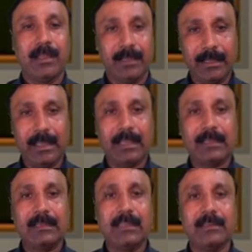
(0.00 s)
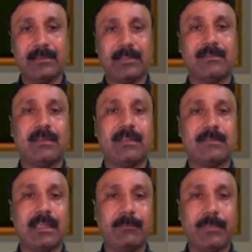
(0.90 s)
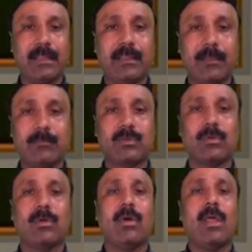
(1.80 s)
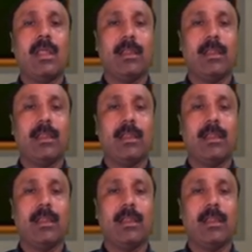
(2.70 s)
Indirectly, the teacher is helping him to